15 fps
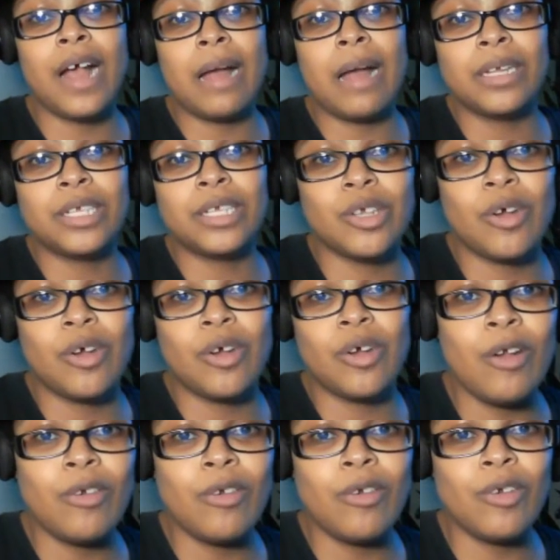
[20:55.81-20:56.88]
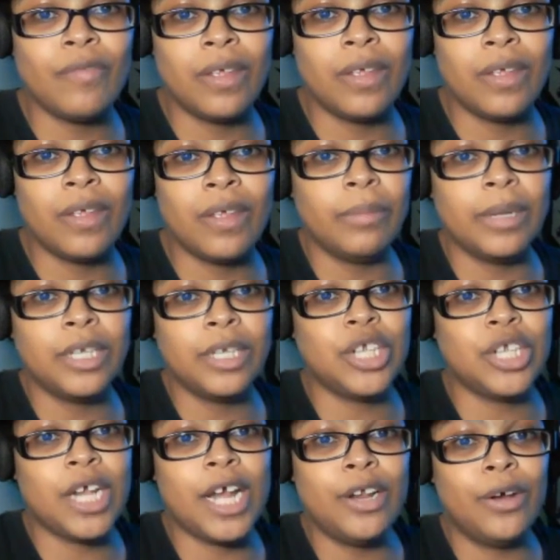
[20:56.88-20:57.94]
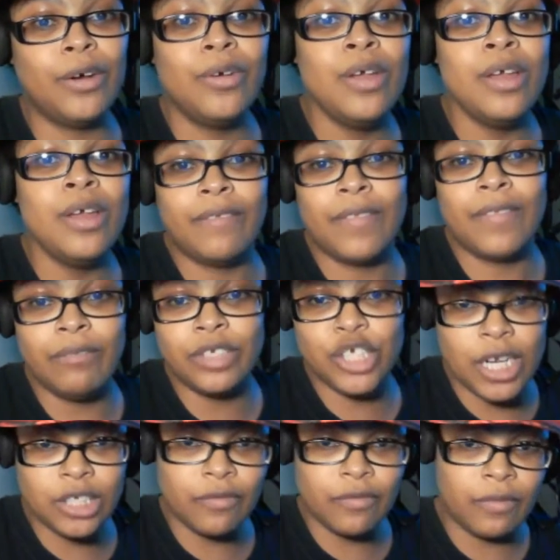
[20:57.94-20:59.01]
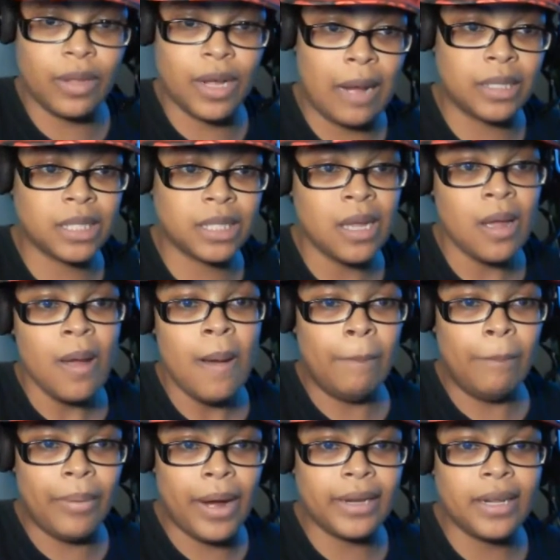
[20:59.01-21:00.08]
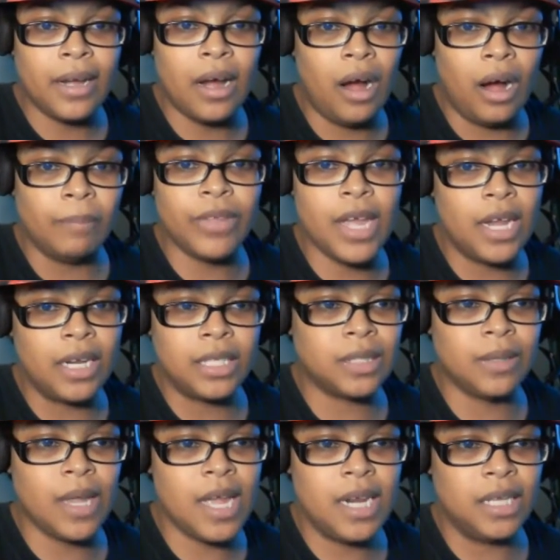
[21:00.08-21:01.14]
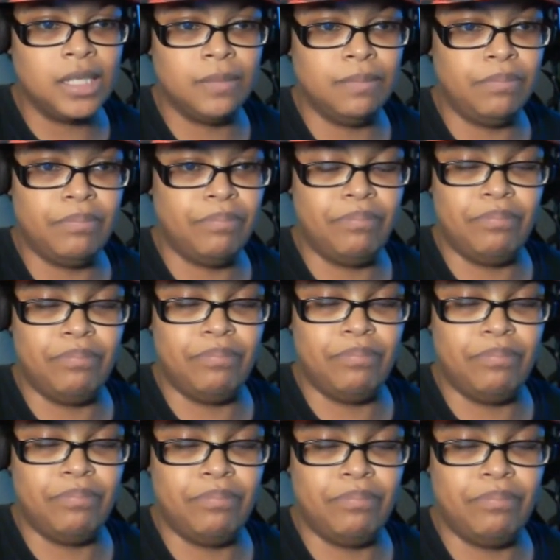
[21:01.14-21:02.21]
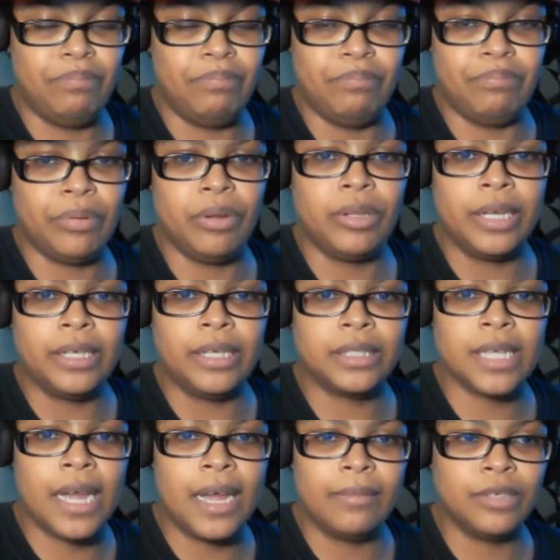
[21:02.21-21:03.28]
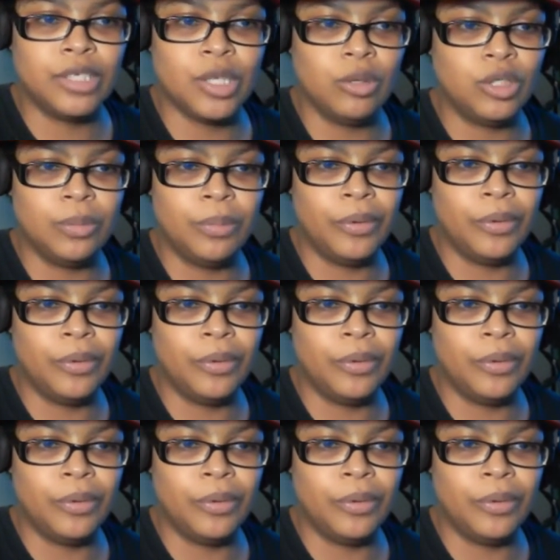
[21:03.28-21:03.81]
I haven't read the comics, so I don't know if the information I know if they even changed from the comics. But it is brilliant, and Soldier Boy is just